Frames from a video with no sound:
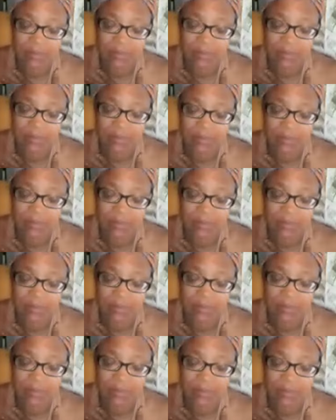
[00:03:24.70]
I am
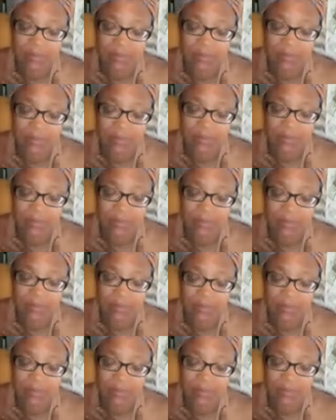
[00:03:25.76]
just
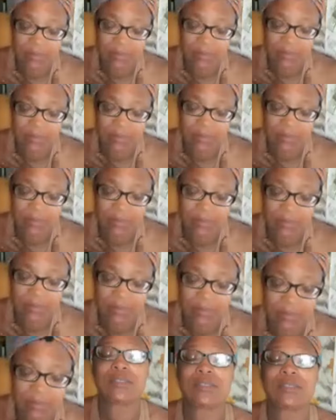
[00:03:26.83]
a messenger,
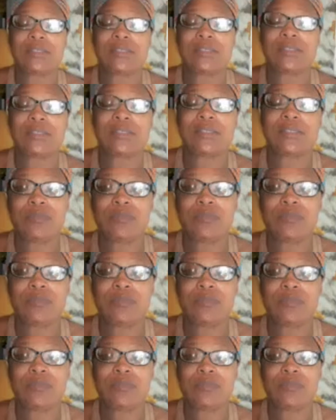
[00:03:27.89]
as you should
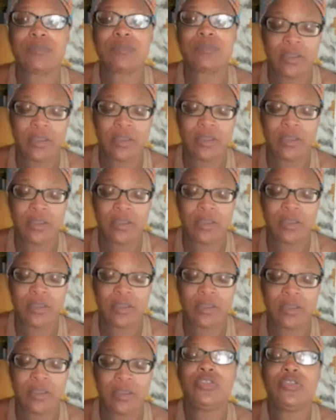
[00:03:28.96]
be as well.
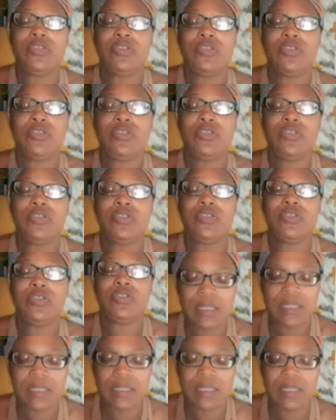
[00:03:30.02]
You should be
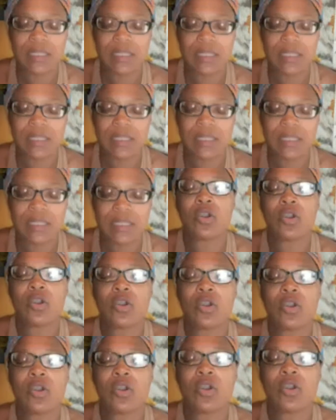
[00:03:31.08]
living
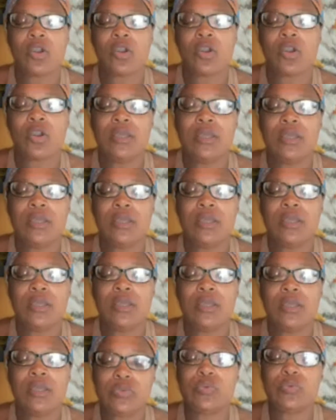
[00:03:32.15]
according
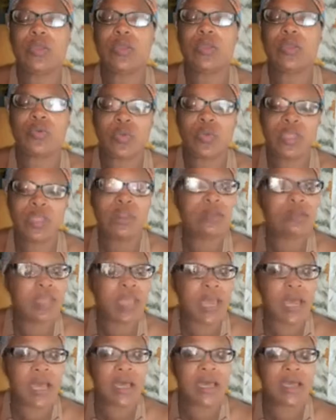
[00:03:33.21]
to the will
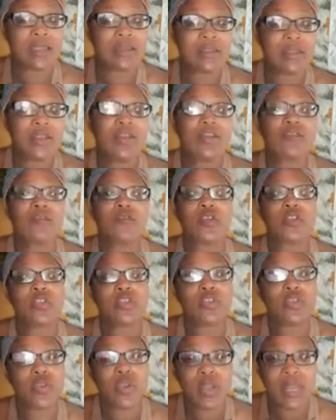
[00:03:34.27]
of God
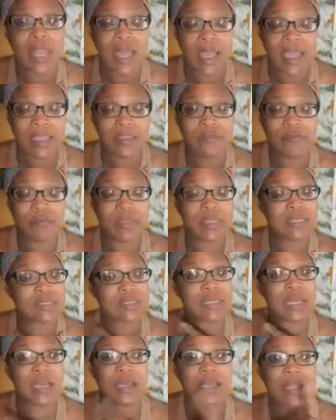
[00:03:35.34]
for your life,
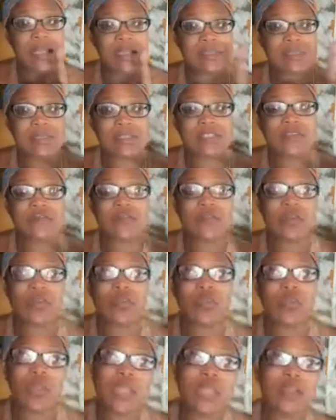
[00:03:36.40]
because God has a
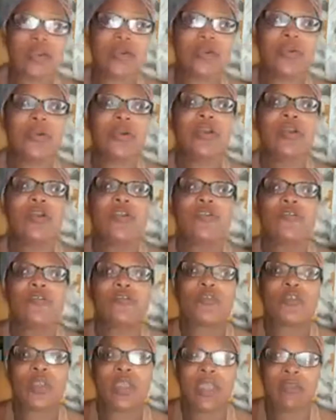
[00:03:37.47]
different will
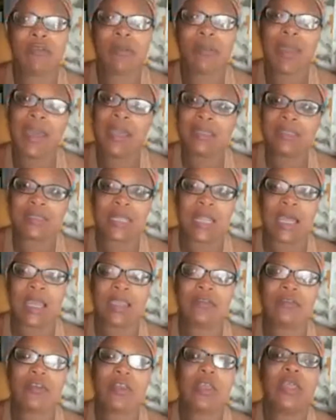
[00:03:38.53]
for everybody's
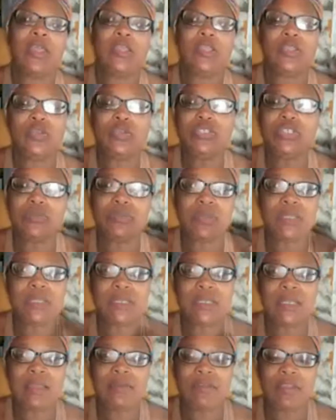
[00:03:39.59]
life. You should
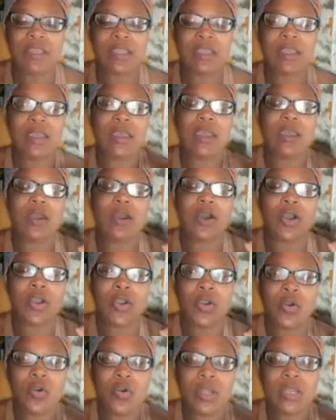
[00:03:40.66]
be living
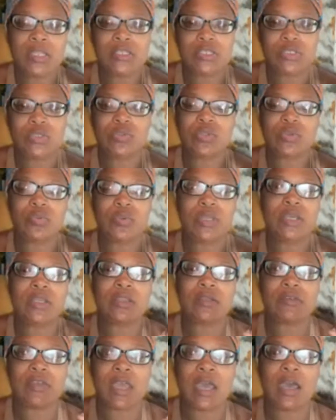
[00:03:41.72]
according to the
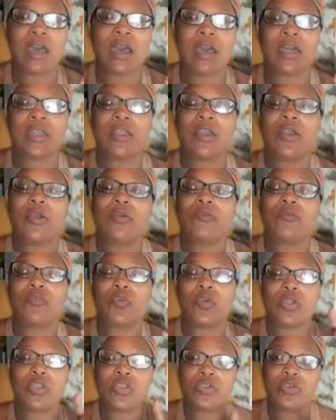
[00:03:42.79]
will of God
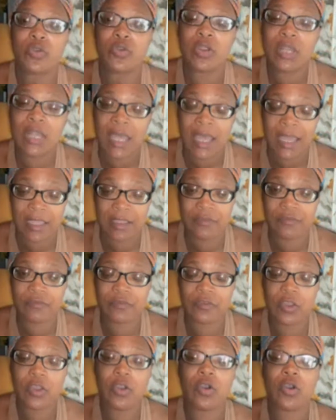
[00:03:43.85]
for your
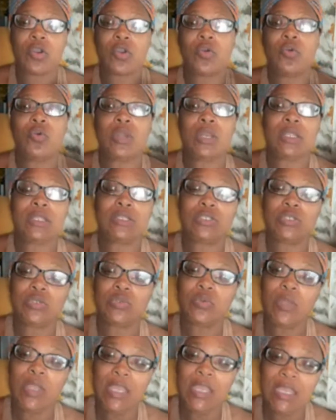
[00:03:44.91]
life, according
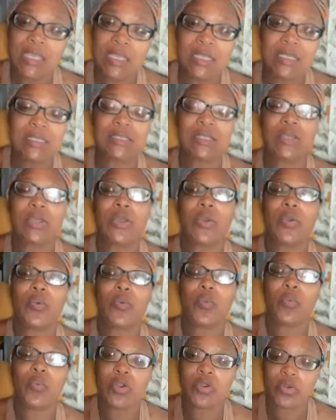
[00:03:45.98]
to His
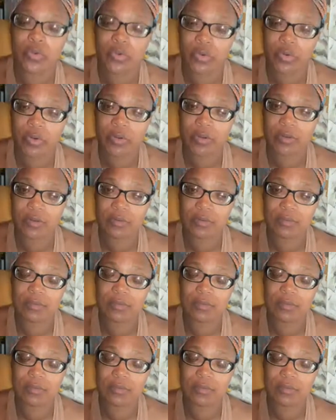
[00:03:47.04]
word.